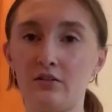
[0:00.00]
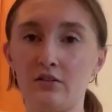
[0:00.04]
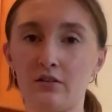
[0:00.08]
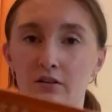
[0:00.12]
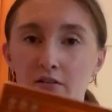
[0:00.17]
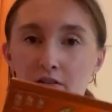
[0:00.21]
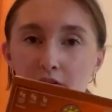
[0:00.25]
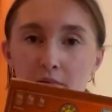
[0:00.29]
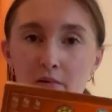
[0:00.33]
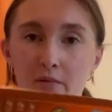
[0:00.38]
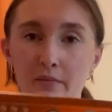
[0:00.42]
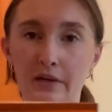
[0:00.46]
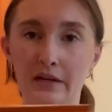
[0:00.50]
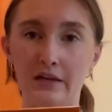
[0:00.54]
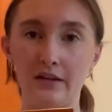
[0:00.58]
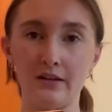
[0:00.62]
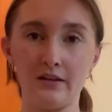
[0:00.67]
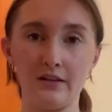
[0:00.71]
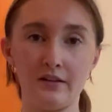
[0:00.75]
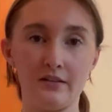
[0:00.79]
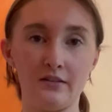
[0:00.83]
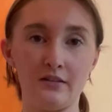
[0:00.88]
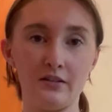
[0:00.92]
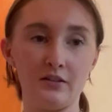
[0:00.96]
because I'm a big
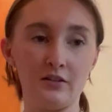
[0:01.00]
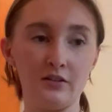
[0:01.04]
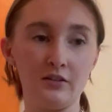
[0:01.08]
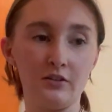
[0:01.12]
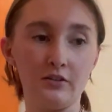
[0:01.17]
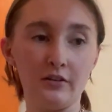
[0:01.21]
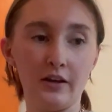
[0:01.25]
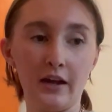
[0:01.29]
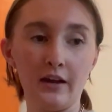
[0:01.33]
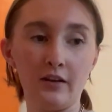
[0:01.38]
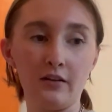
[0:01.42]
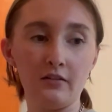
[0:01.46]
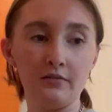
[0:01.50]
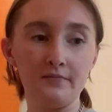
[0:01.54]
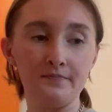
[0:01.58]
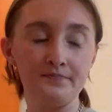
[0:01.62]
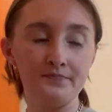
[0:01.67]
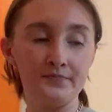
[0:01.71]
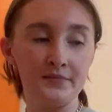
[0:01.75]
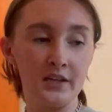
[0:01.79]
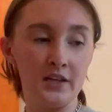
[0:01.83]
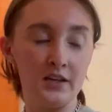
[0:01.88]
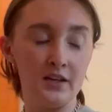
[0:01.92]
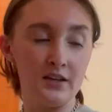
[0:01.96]
cereal gal,
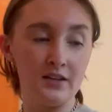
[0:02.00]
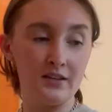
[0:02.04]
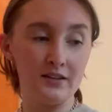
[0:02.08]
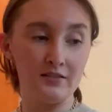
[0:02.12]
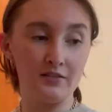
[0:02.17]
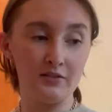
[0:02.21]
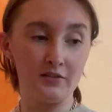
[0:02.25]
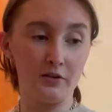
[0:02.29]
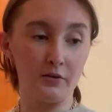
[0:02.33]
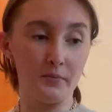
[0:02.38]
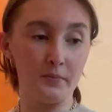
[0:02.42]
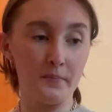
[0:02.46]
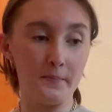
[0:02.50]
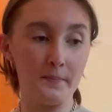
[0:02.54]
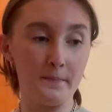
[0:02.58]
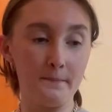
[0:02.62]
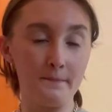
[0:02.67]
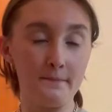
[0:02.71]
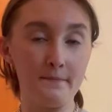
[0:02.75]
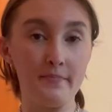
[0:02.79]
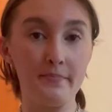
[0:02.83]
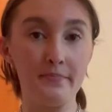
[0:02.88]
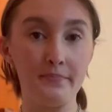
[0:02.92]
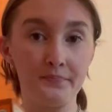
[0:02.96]
so
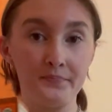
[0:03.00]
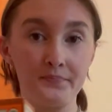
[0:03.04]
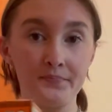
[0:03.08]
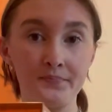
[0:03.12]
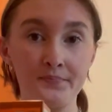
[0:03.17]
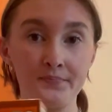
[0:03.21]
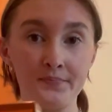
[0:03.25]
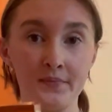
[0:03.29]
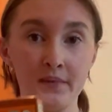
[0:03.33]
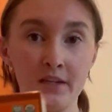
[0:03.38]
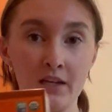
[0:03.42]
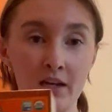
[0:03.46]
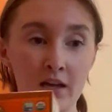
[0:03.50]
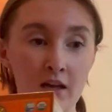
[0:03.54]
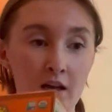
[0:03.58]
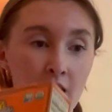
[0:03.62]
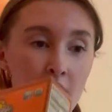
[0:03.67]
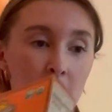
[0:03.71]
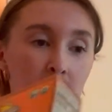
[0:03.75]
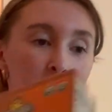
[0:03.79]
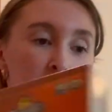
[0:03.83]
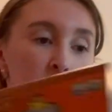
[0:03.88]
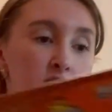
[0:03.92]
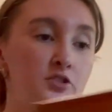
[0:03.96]
I'm
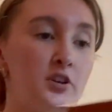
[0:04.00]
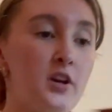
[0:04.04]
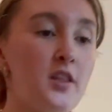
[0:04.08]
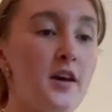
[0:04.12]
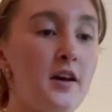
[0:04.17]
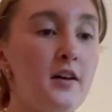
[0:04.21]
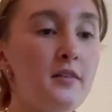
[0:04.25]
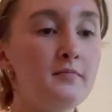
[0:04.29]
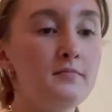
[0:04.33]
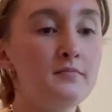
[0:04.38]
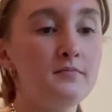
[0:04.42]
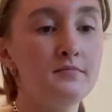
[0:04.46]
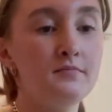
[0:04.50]
gonna try that.